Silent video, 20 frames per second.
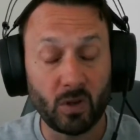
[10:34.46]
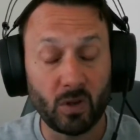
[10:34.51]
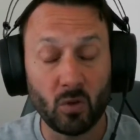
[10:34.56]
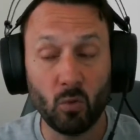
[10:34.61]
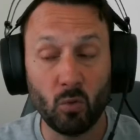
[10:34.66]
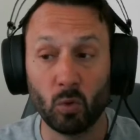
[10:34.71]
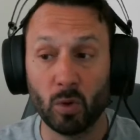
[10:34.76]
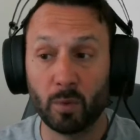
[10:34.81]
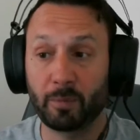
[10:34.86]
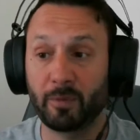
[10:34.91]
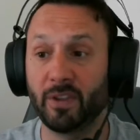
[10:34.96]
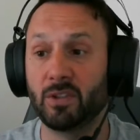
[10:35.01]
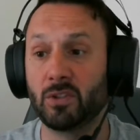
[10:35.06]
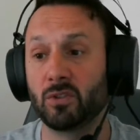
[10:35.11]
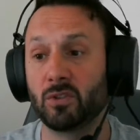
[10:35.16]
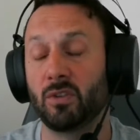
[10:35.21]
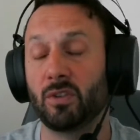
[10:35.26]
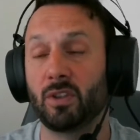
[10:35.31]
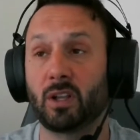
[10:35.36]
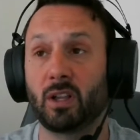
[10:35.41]
What
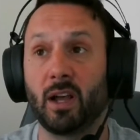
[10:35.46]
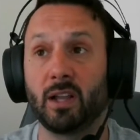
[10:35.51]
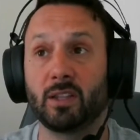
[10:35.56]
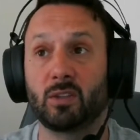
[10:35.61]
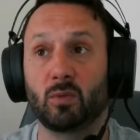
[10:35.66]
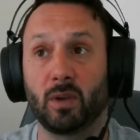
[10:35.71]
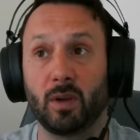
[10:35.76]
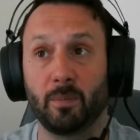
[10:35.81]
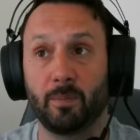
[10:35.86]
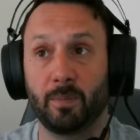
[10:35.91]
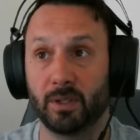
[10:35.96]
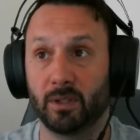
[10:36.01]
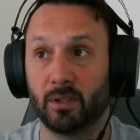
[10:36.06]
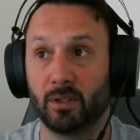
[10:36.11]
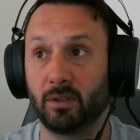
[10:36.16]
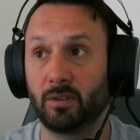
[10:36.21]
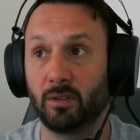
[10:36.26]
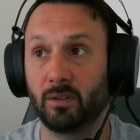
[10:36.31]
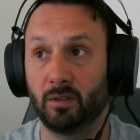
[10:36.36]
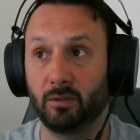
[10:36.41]
features do the clients want to
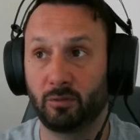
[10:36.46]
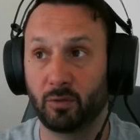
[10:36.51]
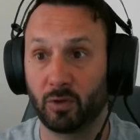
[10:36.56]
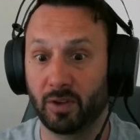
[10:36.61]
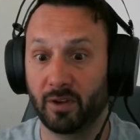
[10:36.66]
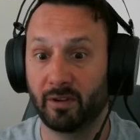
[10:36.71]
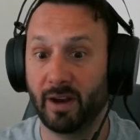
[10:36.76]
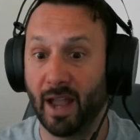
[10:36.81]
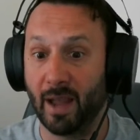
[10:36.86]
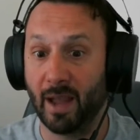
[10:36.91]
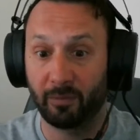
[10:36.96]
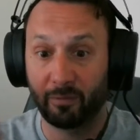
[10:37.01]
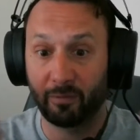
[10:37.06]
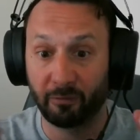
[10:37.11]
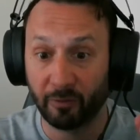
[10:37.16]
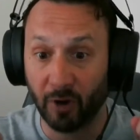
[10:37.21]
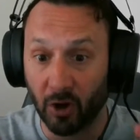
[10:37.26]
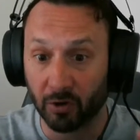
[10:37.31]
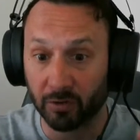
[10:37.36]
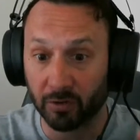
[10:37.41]
build for their app?
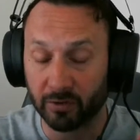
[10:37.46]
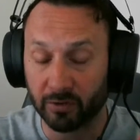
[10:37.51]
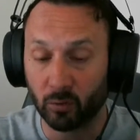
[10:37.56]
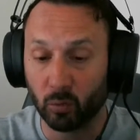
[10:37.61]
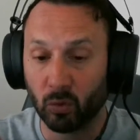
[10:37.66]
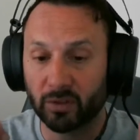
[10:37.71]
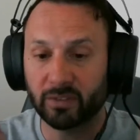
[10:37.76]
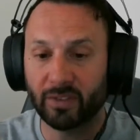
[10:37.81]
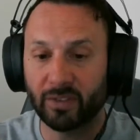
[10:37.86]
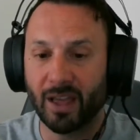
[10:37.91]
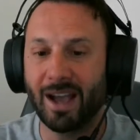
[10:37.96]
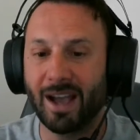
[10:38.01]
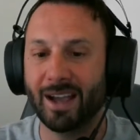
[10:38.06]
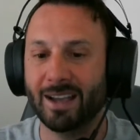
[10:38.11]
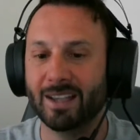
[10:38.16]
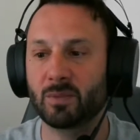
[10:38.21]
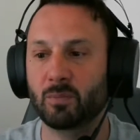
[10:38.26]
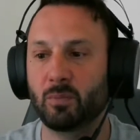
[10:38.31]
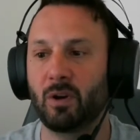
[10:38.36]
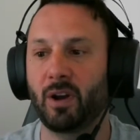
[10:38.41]
First, what's the
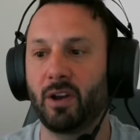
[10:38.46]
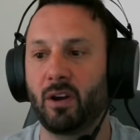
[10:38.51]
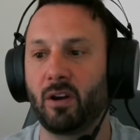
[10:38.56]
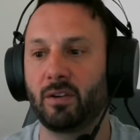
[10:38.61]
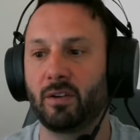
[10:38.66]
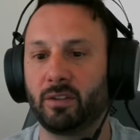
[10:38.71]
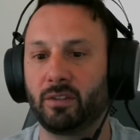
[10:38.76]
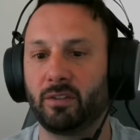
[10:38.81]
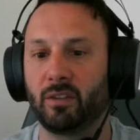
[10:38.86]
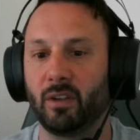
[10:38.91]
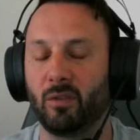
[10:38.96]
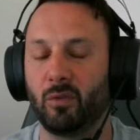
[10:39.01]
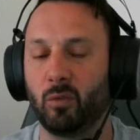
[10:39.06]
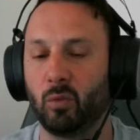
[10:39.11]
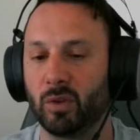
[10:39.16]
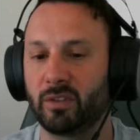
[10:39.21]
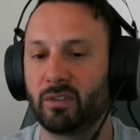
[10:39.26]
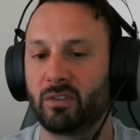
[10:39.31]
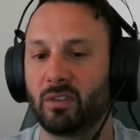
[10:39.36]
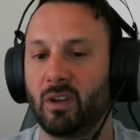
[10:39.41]
highest priority stuff?
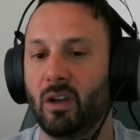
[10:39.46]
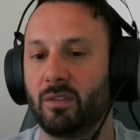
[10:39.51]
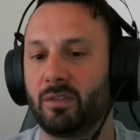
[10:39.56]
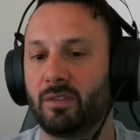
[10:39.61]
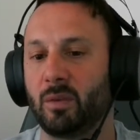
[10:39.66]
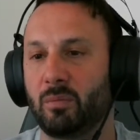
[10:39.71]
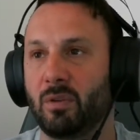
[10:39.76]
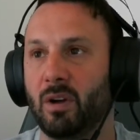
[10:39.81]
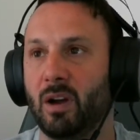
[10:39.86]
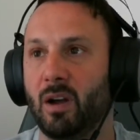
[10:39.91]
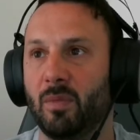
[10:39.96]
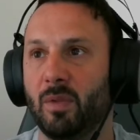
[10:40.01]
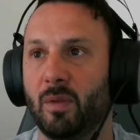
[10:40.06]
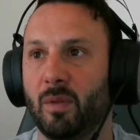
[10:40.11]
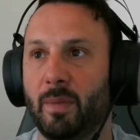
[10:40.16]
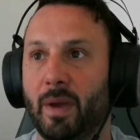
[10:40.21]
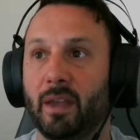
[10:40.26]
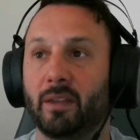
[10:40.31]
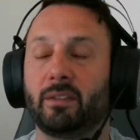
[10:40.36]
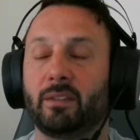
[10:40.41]
What solves the problem the
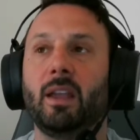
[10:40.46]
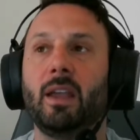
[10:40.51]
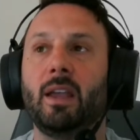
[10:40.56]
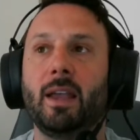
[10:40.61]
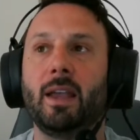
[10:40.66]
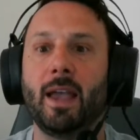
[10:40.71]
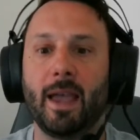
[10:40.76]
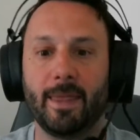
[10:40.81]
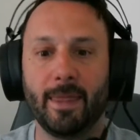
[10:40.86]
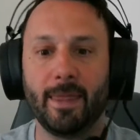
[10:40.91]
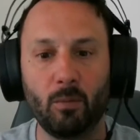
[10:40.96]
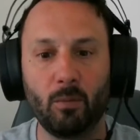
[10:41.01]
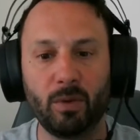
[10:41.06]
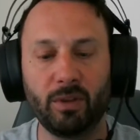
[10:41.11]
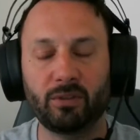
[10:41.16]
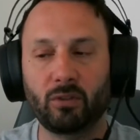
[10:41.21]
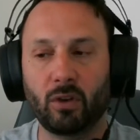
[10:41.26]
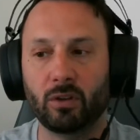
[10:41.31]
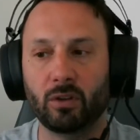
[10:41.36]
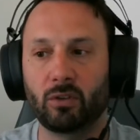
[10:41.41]
best? And then we
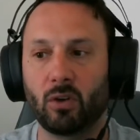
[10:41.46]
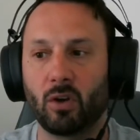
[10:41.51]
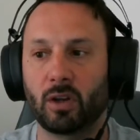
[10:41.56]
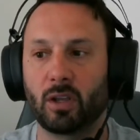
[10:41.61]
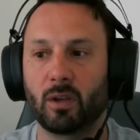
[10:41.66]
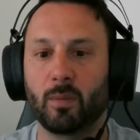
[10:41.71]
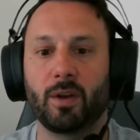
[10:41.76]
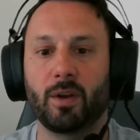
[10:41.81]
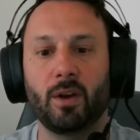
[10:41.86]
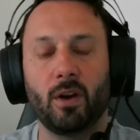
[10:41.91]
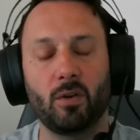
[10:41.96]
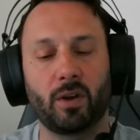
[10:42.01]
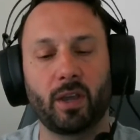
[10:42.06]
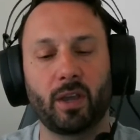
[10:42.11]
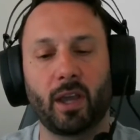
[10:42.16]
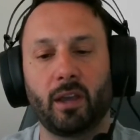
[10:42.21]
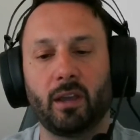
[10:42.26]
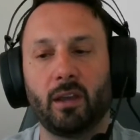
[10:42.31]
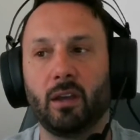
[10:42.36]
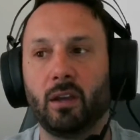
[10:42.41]
start talking about,
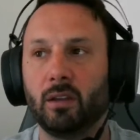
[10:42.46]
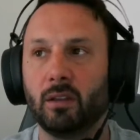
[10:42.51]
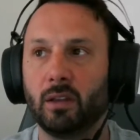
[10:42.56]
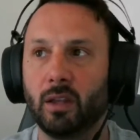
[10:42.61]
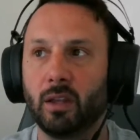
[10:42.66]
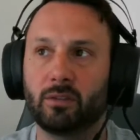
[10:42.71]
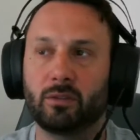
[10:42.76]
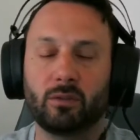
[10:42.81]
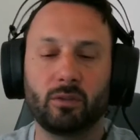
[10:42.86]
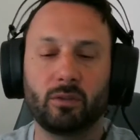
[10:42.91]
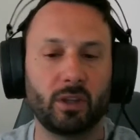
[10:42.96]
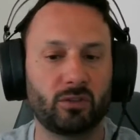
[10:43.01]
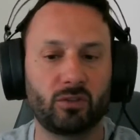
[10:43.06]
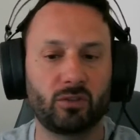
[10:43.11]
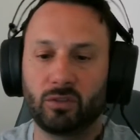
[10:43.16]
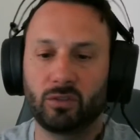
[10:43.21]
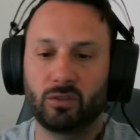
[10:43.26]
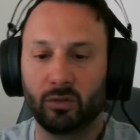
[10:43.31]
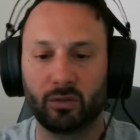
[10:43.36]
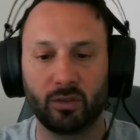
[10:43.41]
okay, let's
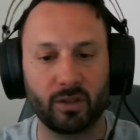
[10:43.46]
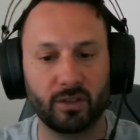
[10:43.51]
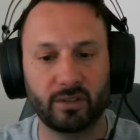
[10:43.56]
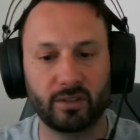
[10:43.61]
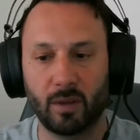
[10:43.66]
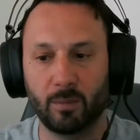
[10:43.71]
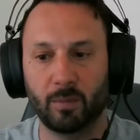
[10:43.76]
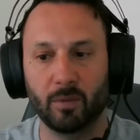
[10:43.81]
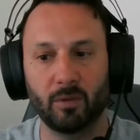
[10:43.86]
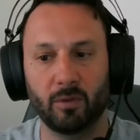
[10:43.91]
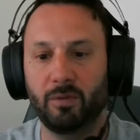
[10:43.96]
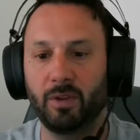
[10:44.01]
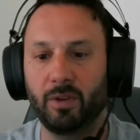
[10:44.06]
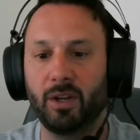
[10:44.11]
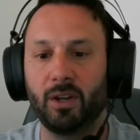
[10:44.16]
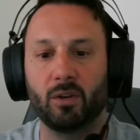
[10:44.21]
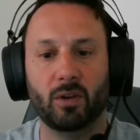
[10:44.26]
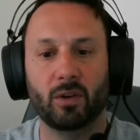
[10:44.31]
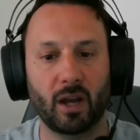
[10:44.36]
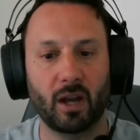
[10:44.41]
just use an example,
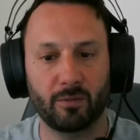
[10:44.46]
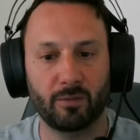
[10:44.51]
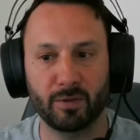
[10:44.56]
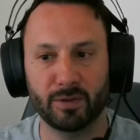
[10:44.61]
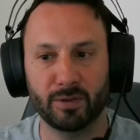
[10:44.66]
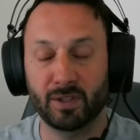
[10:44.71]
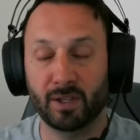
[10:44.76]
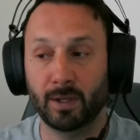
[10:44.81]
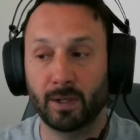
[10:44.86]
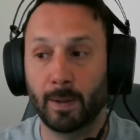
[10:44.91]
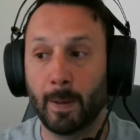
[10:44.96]
video conferencing,